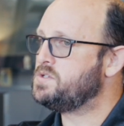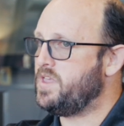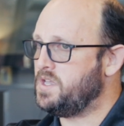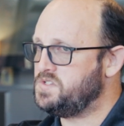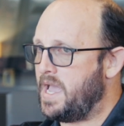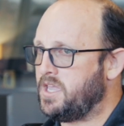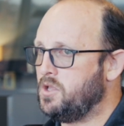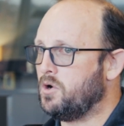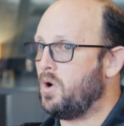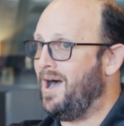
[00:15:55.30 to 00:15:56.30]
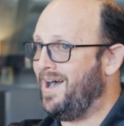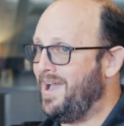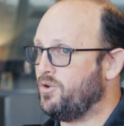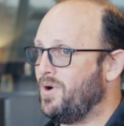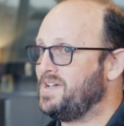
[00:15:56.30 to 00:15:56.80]
So the executor
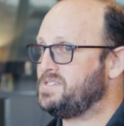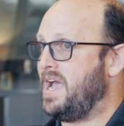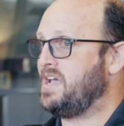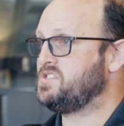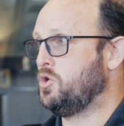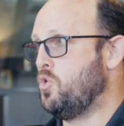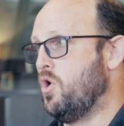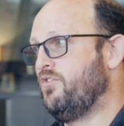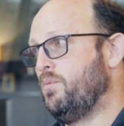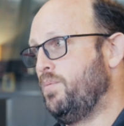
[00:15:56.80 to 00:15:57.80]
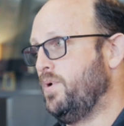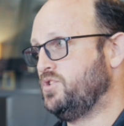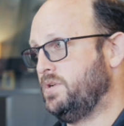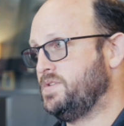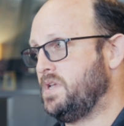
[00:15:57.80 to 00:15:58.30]
either has to ask the court for
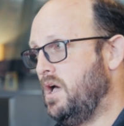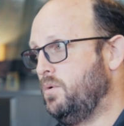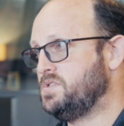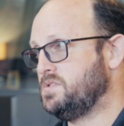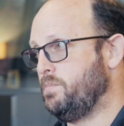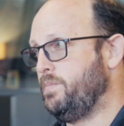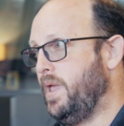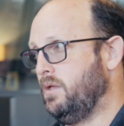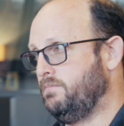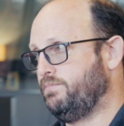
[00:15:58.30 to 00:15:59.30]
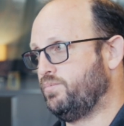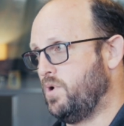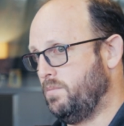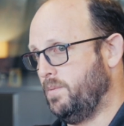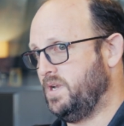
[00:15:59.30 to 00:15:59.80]
permission to sell, which is a big
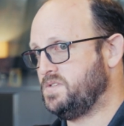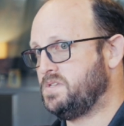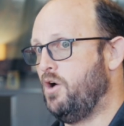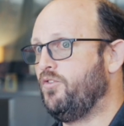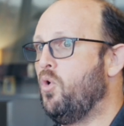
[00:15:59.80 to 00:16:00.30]
problem in itself,